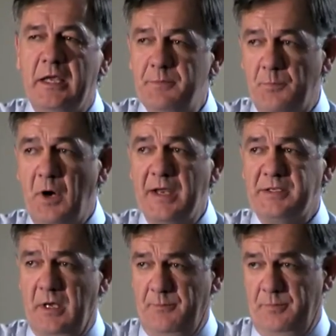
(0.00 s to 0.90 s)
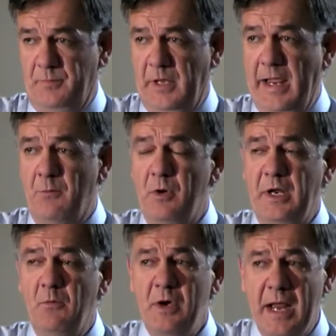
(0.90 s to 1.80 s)
keep the price up. And
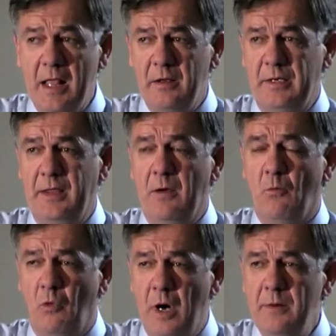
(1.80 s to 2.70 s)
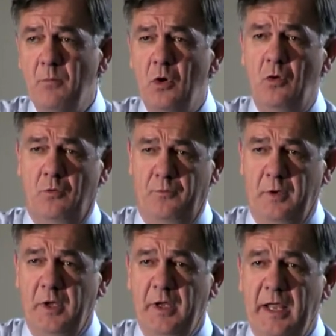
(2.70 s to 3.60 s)
in reality, that one move
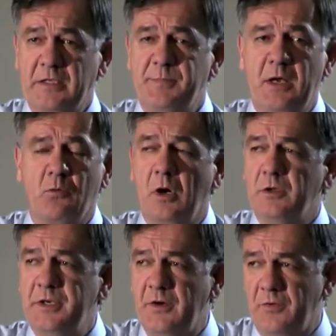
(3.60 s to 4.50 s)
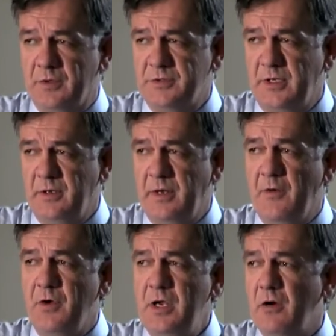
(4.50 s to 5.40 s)
has made a world of difference.
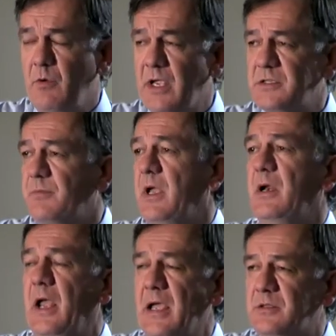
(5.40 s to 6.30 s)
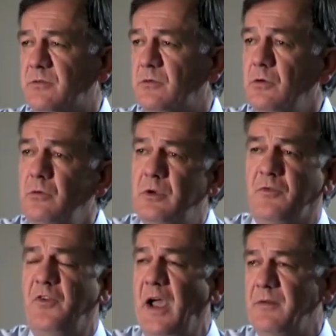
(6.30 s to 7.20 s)
Every year we estimate it adds $2 to
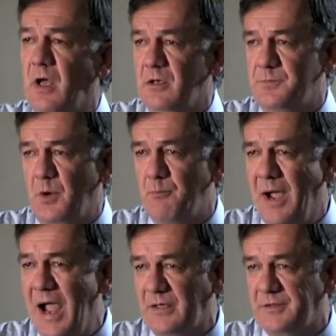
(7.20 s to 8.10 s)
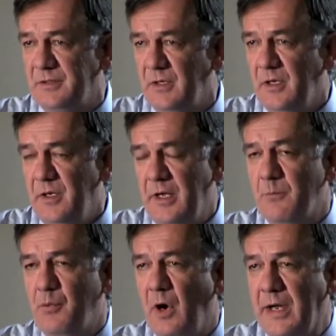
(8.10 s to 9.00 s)
$5 per box
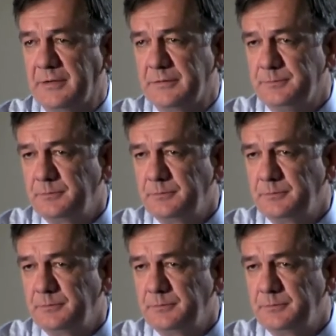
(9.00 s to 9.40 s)
in price.